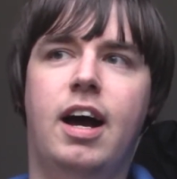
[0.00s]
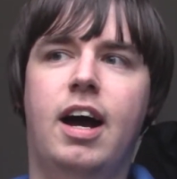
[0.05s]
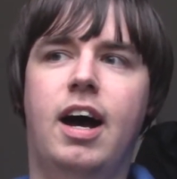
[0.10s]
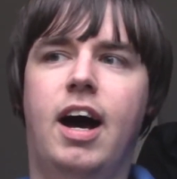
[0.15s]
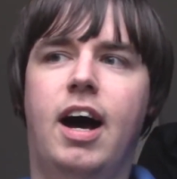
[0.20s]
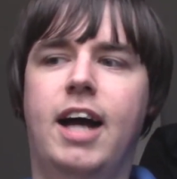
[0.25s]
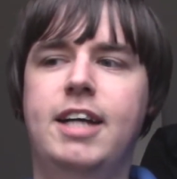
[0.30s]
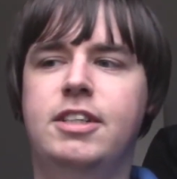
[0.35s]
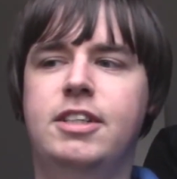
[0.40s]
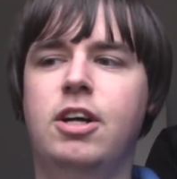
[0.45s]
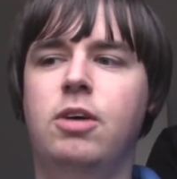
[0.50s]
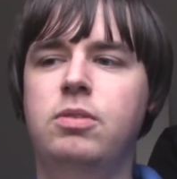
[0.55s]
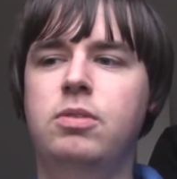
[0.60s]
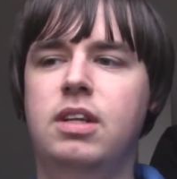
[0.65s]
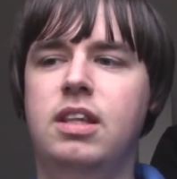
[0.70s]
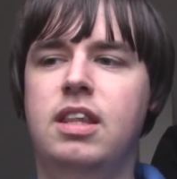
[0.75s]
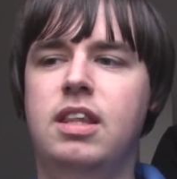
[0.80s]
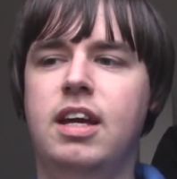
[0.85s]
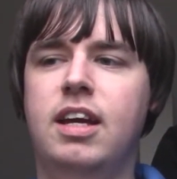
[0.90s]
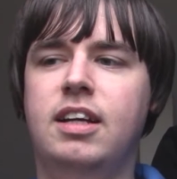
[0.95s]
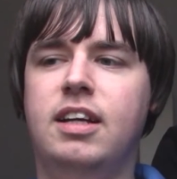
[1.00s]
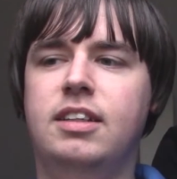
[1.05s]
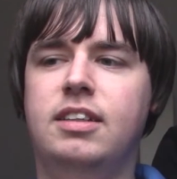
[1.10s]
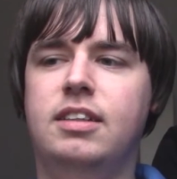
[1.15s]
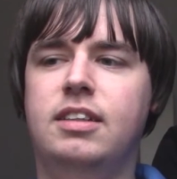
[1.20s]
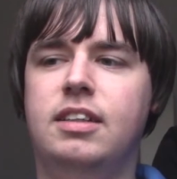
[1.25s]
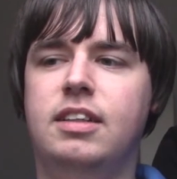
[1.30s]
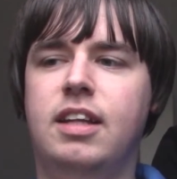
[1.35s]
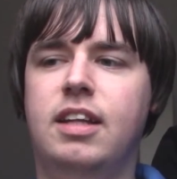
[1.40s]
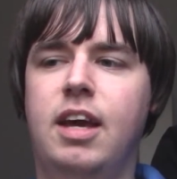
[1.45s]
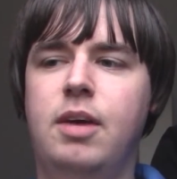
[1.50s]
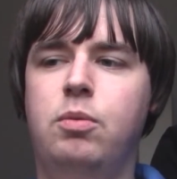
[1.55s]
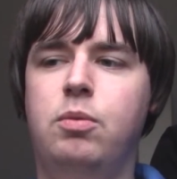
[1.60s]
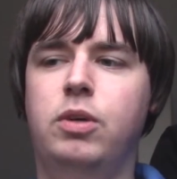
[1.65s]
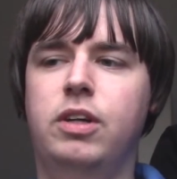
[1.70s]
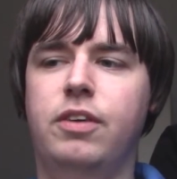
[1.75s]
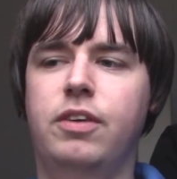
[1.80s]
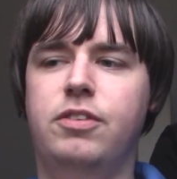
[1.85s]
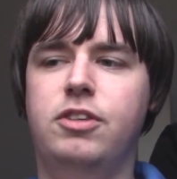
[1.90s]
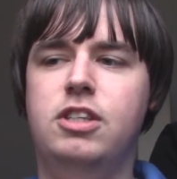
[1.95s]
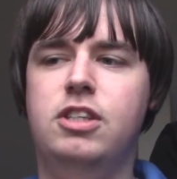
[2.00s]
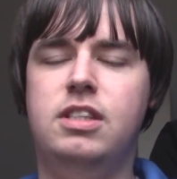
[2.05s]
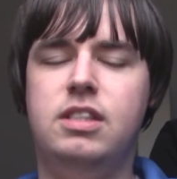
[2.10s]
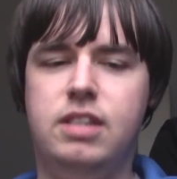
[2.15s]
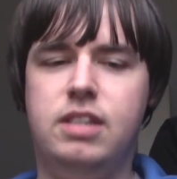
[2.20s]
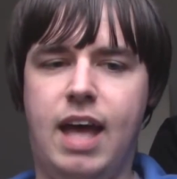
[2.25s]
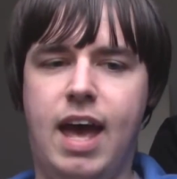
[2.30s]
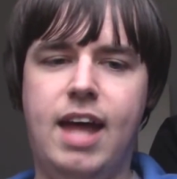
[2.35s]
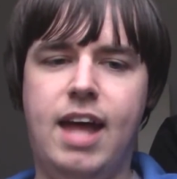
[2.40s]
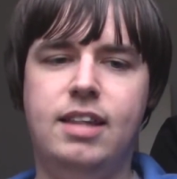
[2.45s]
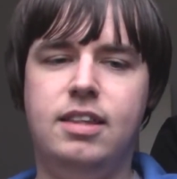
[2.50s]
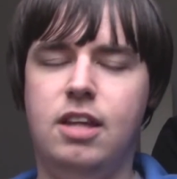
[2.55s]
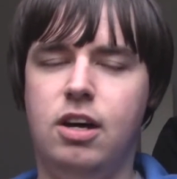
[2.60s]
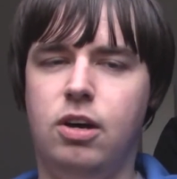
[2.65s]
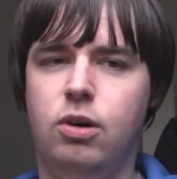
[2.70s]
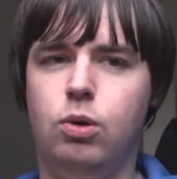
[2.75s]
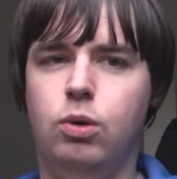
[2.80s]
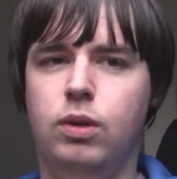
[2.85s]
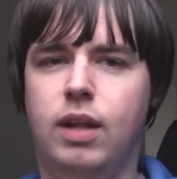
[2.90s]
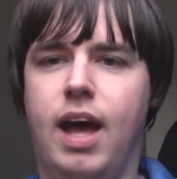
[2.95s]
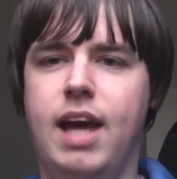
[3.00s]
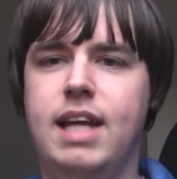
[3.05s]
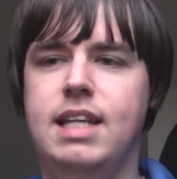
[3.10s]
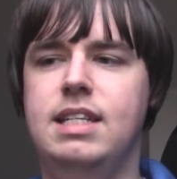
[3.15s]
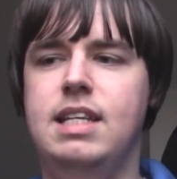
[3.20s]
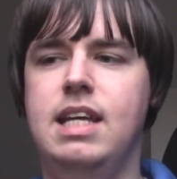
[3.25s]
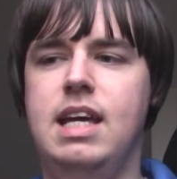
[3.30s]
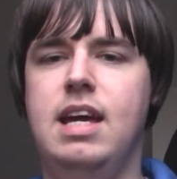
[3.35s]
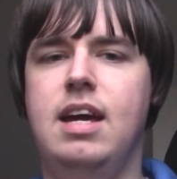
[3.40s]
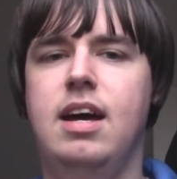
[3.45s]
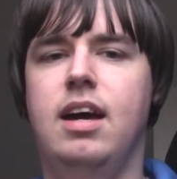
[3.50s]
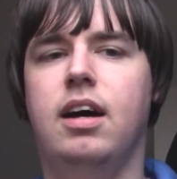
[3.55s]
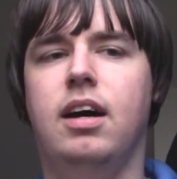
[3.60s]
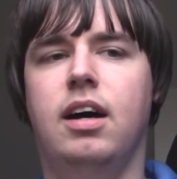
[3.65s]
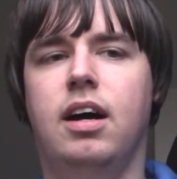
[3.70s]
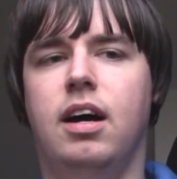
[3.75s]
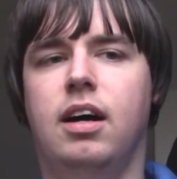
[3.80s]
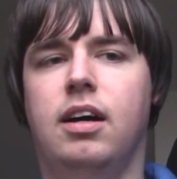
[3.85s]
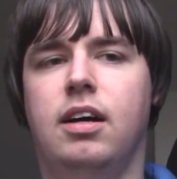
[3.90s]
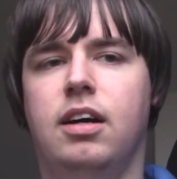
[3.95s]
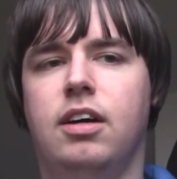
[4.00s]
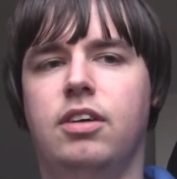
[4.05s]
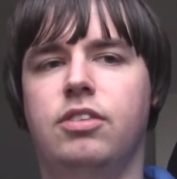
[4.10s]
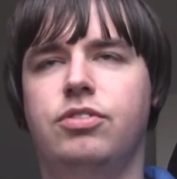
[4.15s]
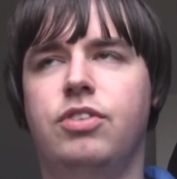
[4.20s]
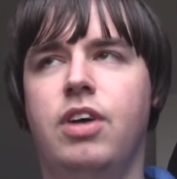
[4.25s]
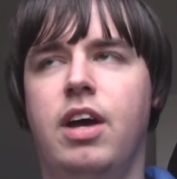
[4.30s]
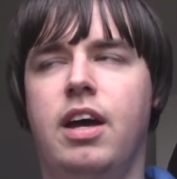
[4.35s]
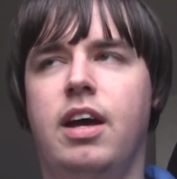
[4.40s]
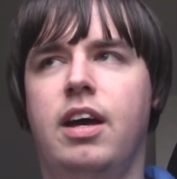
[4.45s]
I don't think they would have said the whole idea of